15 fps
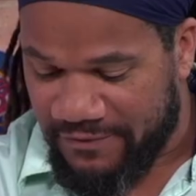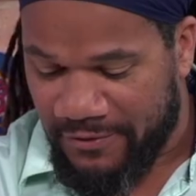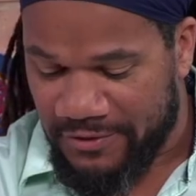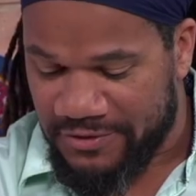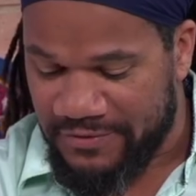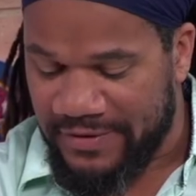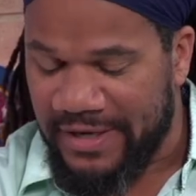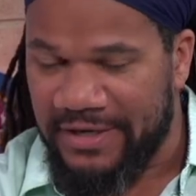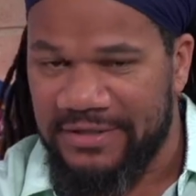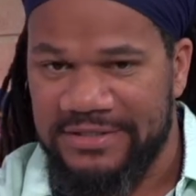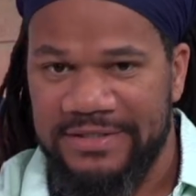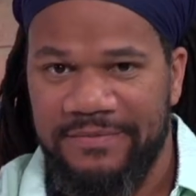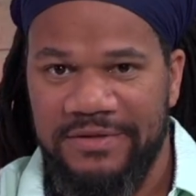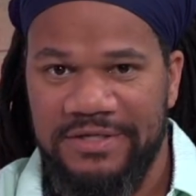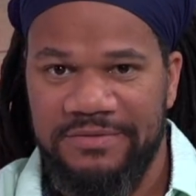folks around in
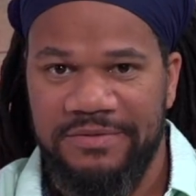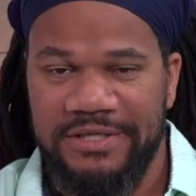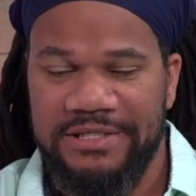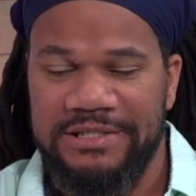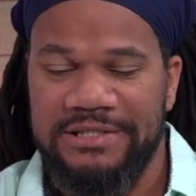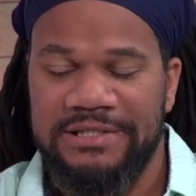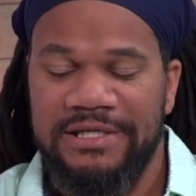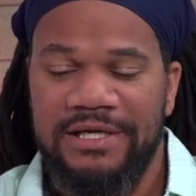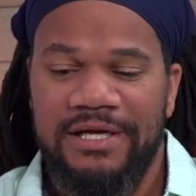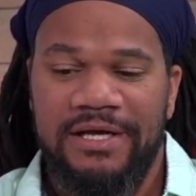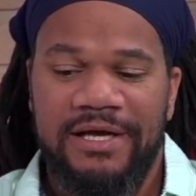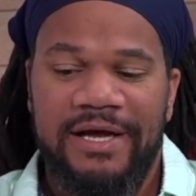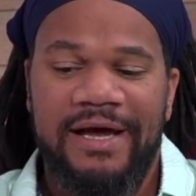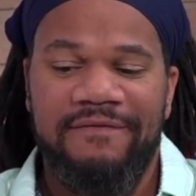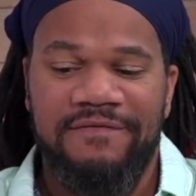some of these pictures
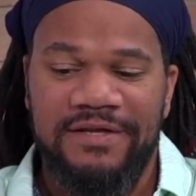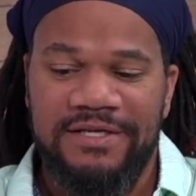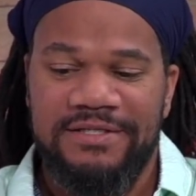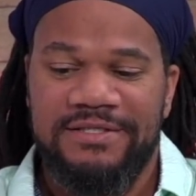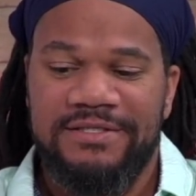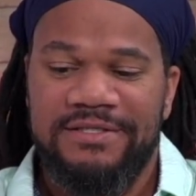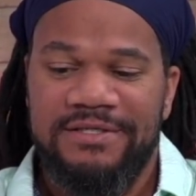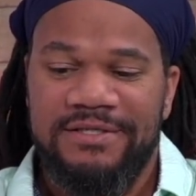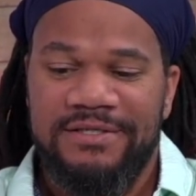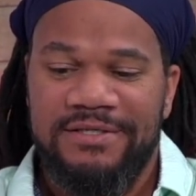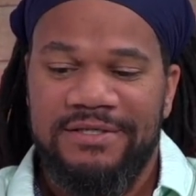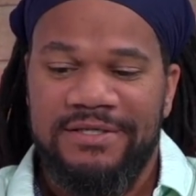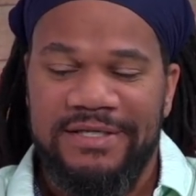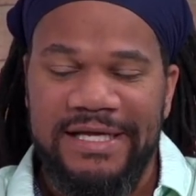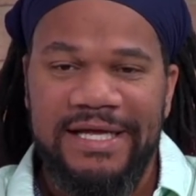have these
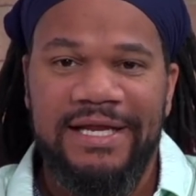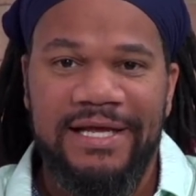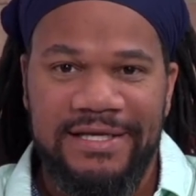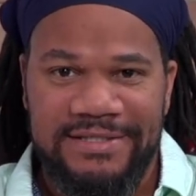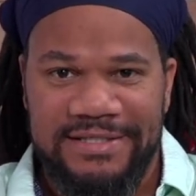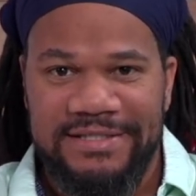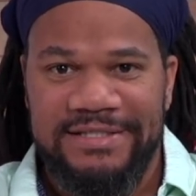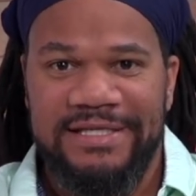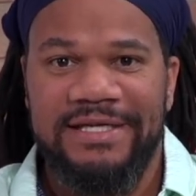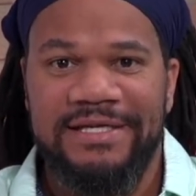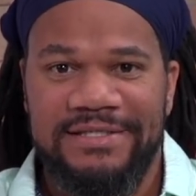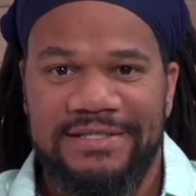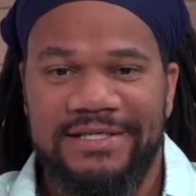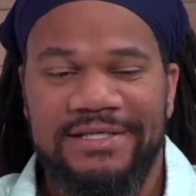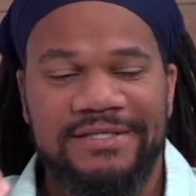leanings and
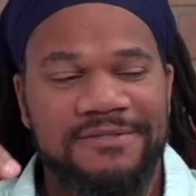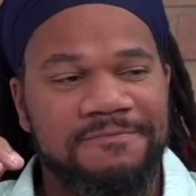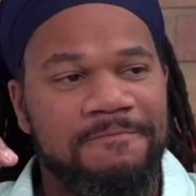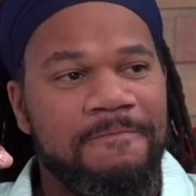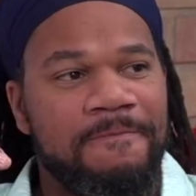tendencies.